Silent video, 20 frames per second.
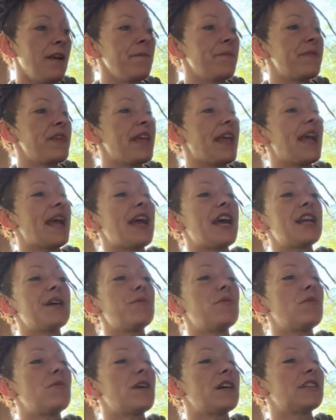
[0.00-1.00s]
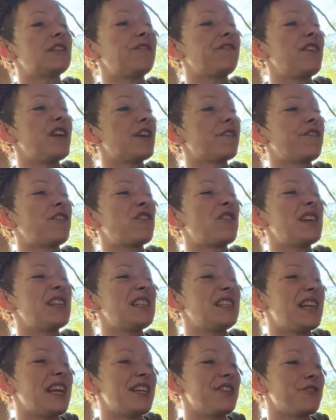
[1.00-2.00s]
The animal as fearful
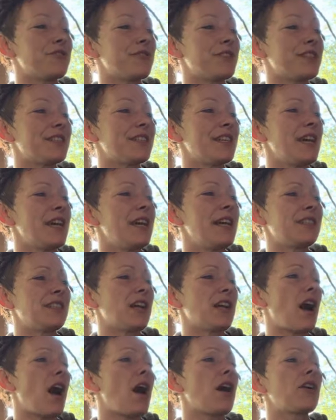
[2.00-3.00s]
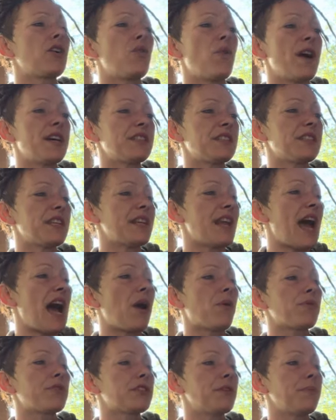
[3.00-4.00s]
and dangerous, its conquest and
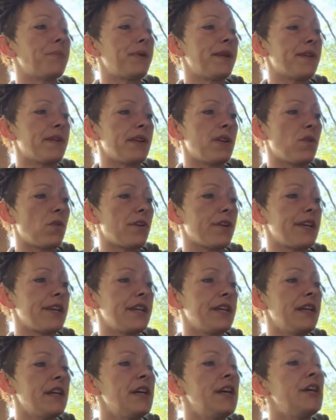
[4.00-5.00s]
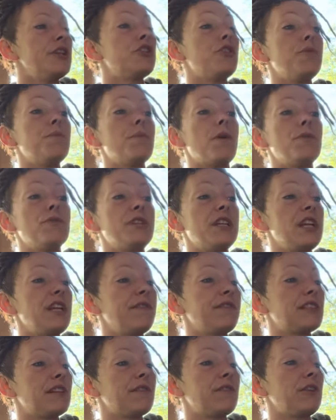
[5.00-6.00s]
our superiority, to
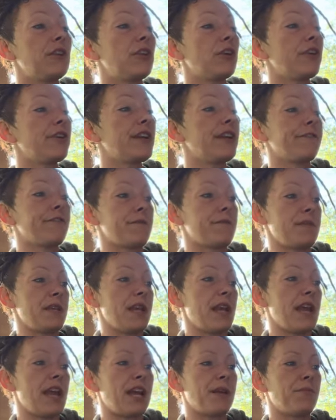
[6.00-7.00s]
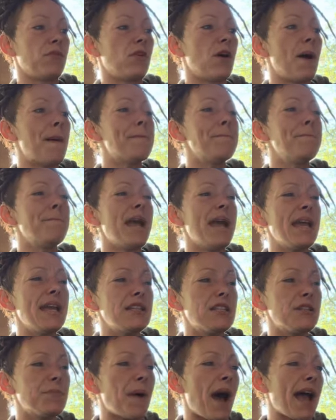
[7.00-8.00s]
motifs of learning from the animal,
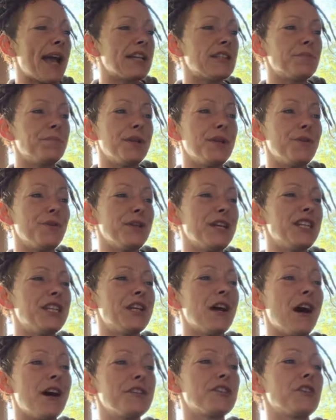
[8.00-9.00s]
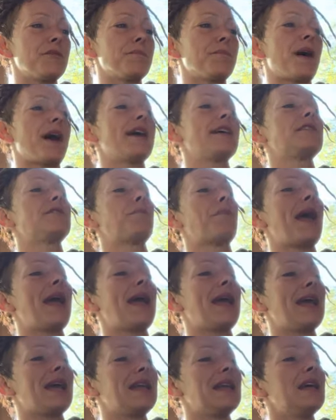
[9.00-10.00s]
amazed by its beauty, touched by its
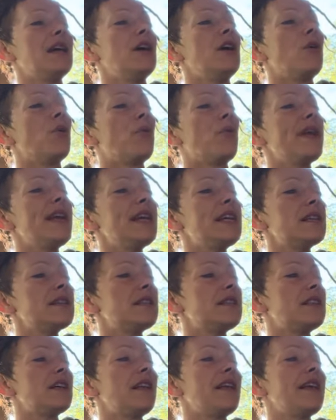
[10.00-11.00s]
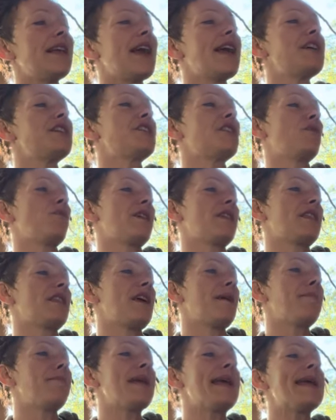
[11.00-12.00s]
pain, reconciliation with
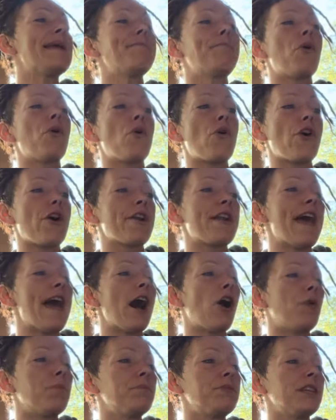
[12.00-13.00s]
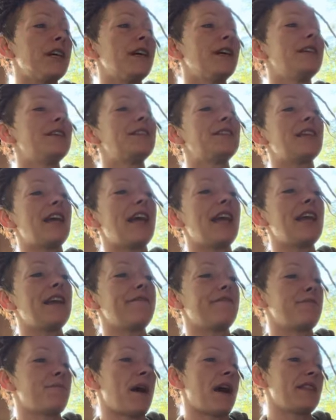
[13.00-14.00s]
it, being born, helped,
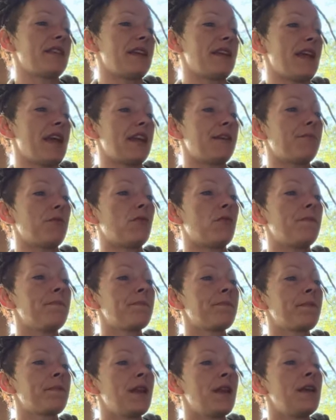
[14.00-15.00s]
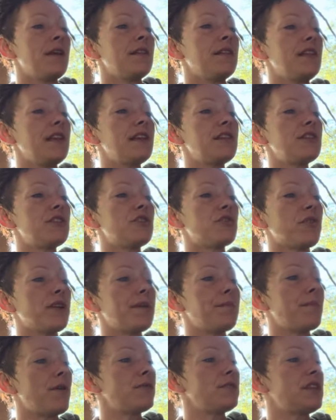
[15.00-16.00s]
saved by the animal these
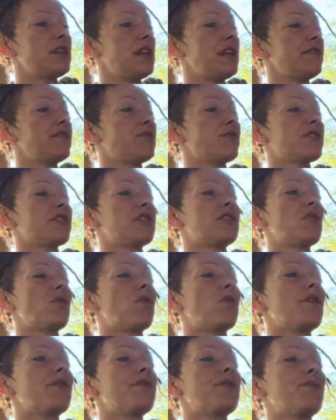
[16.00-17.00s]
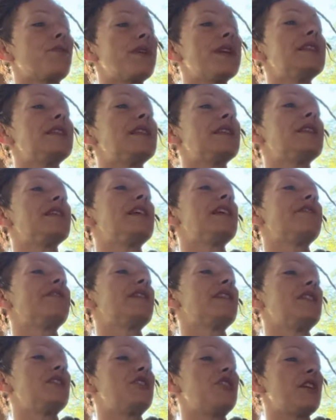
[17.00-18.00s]
dream motifs restore the reason
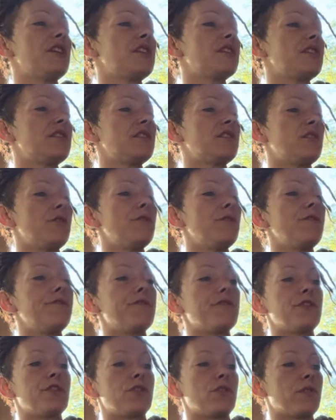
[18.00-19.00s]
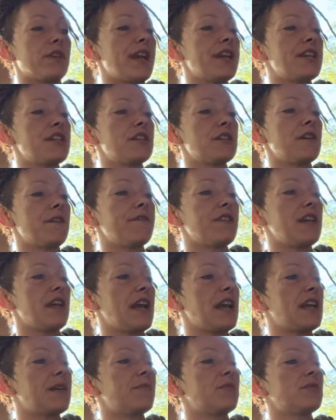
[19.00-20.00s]
given in Genesis 2 for the creation of the
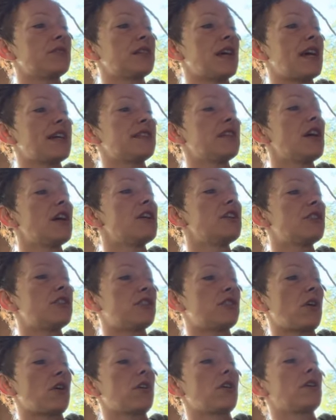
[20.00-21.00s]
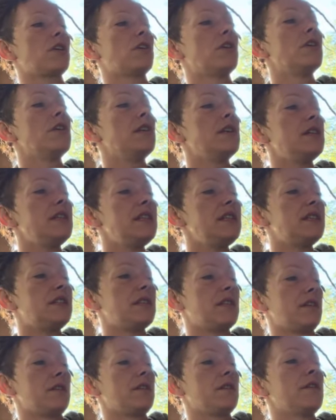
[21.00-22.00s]
animals as succor,
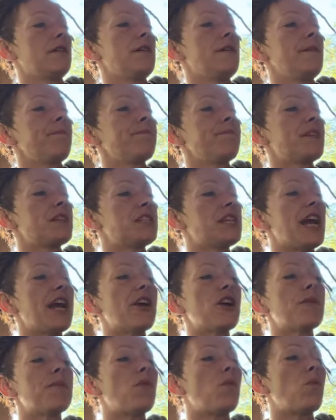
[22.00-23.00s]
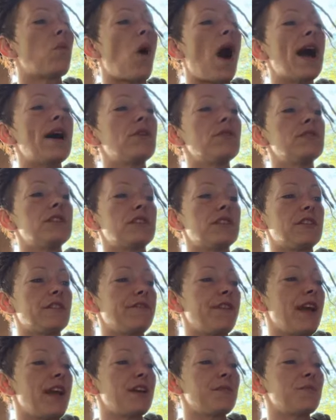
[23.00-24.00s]
ezer. The terrible wildness
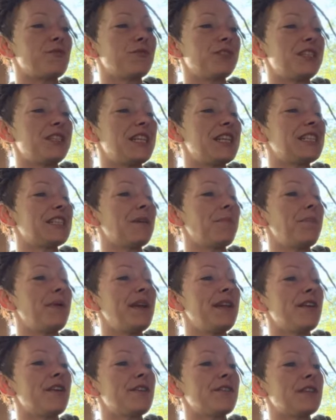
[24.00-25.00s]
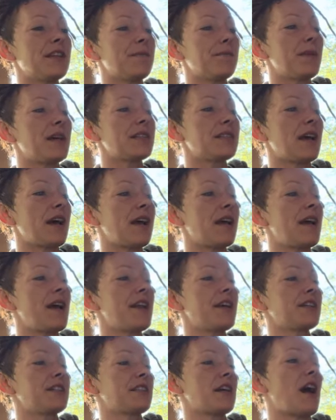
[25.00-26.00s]
of animals disappears in
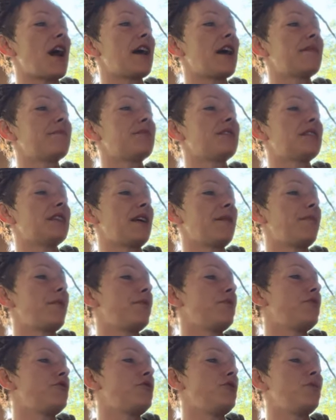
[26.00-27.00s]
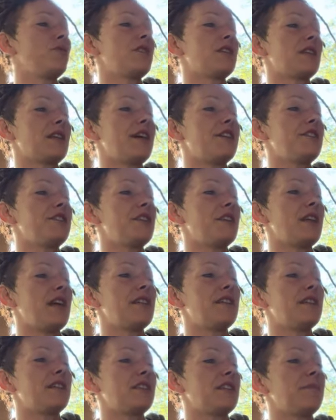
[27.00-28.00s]
messianic times, say both Jewish legend
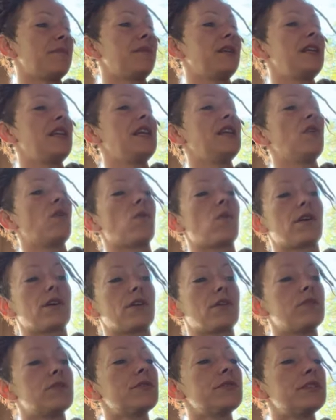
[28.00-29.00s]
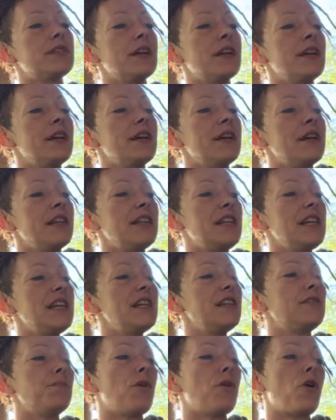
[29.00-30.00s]
and the Sibylline oracles.
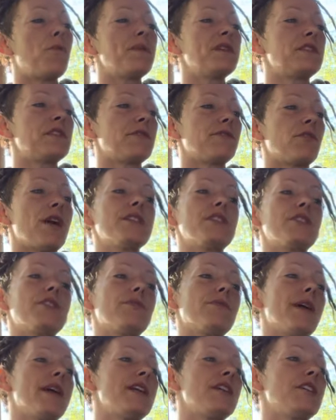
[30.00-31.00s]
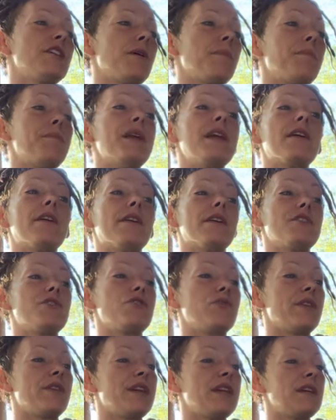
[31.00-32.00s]
These moments of restoration appear in
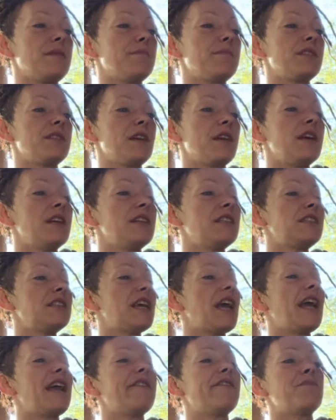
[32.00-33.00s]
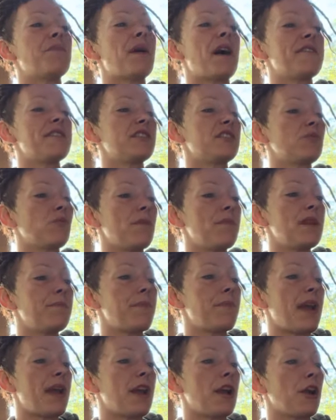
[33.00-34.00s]
dreams, saved by the swimming
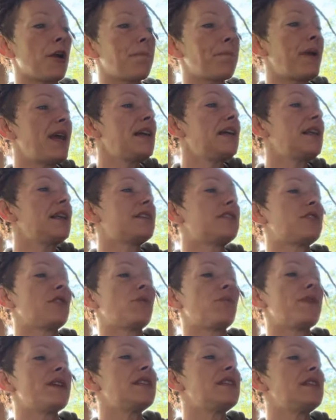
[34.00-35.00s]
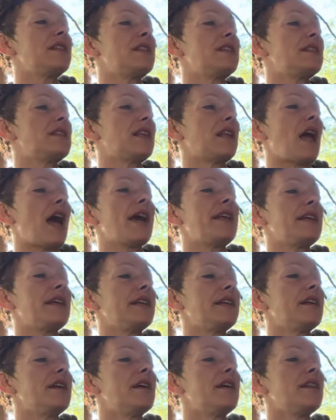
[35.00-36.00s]
bear, piglets arisen and
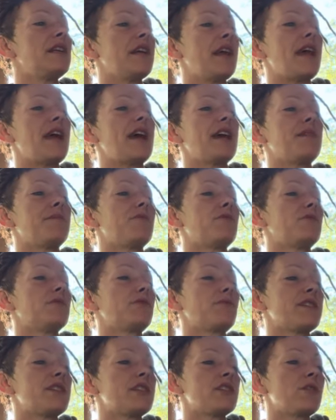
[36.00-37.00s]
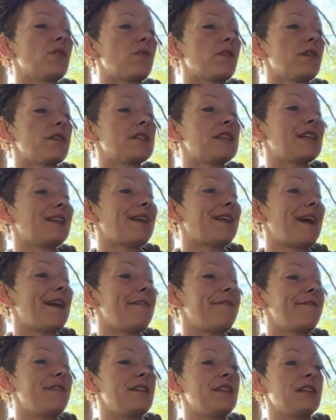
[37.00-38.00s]
delighting, the animals restored to
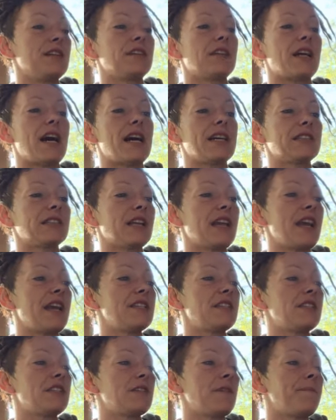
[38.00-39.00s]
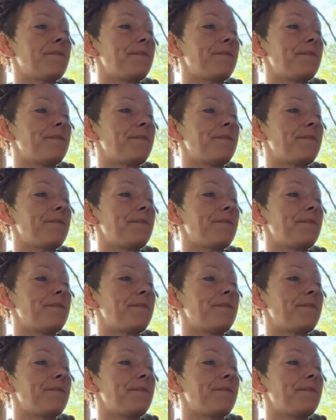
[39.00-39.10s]
life in the glass case.